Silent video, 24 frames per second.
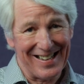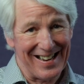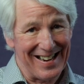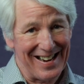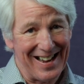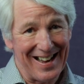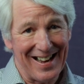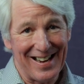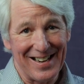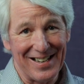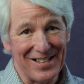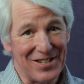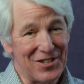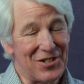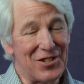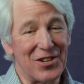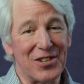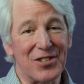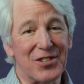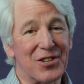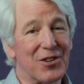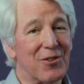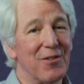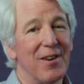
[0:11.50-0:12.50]
and I
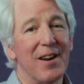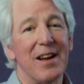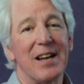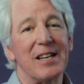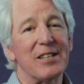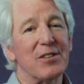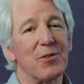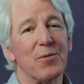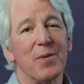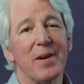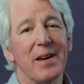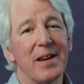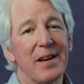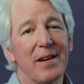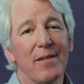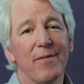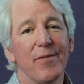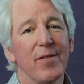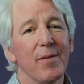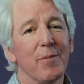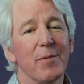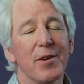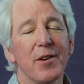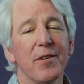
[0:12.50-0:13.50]
just graduated
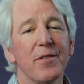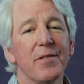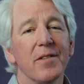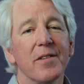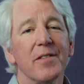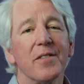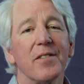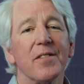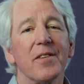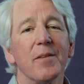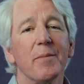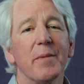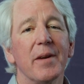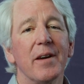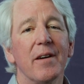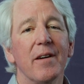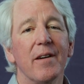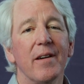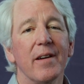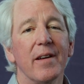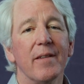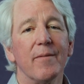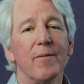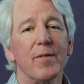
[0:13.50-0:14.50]
from Union
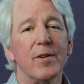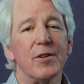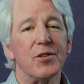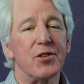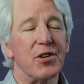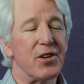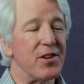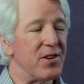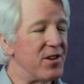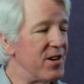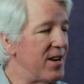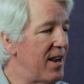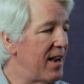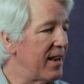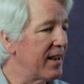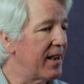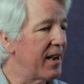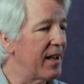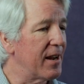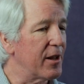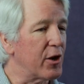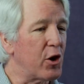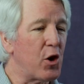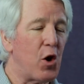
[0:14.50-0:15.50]
Seminary in Virginia. I
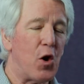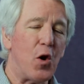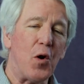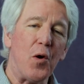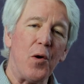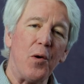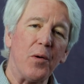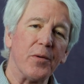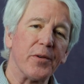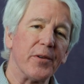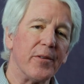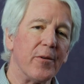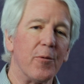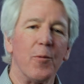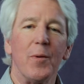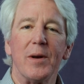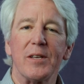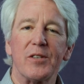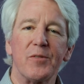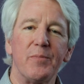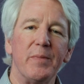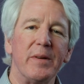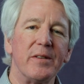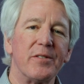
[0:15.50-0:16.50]
got a call to the
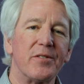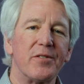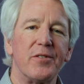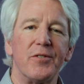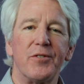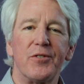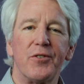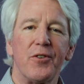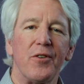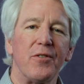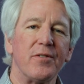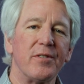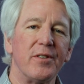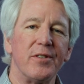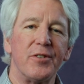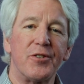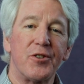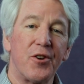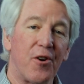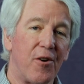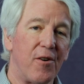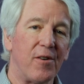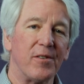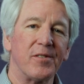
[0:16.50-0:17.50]
Westminster Church in
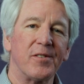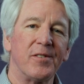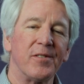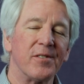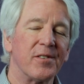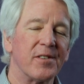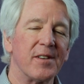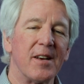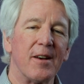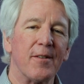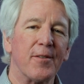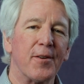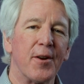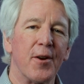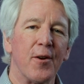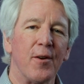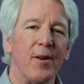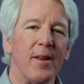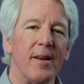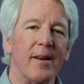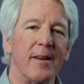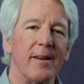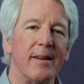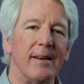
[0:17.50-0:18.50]
Charleston, South
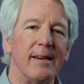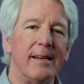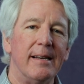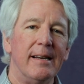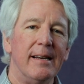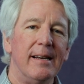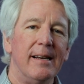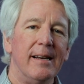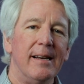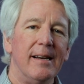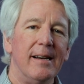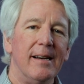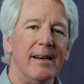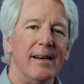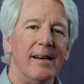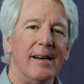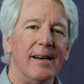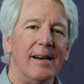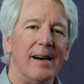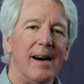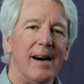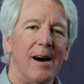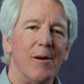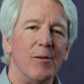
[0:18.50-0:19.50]
Carolina.
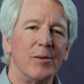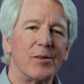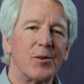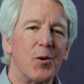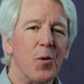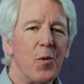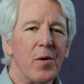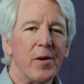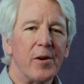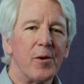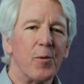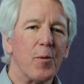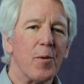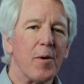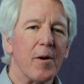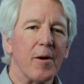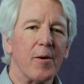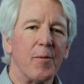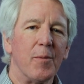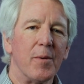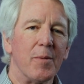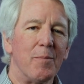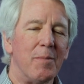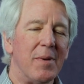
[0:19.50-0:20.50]
I was going to
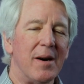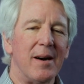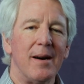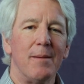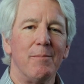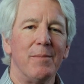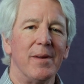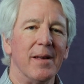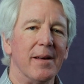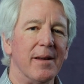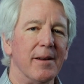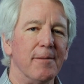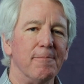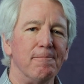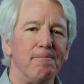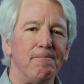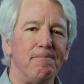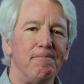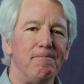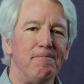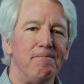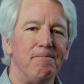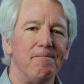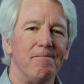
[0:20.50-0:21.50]
work with Bob Dunham.
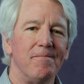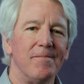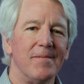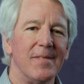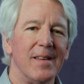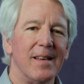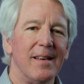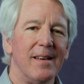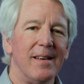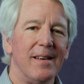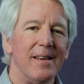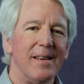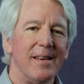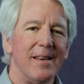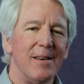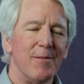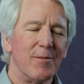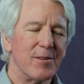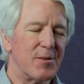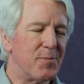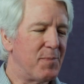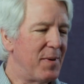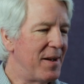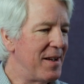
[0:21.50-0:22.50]
He
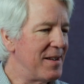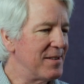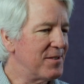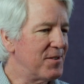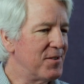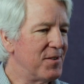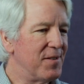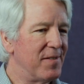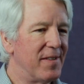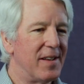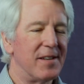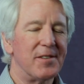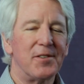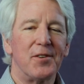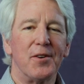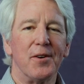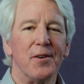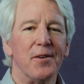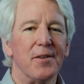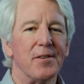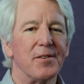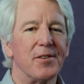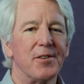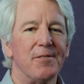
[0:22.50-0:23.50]
was pastor of that
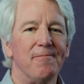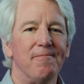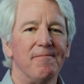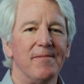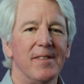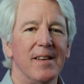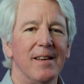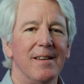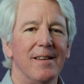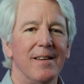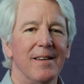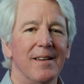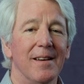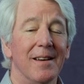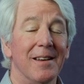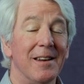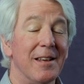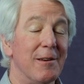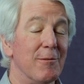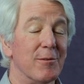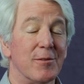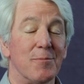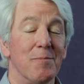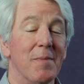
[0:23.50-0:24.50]
church, and
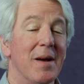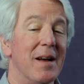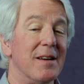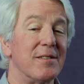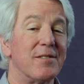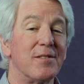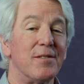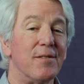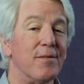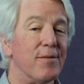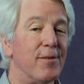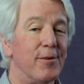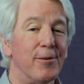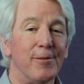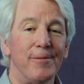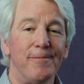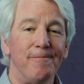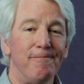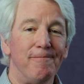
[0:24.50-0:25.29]
he was masterful.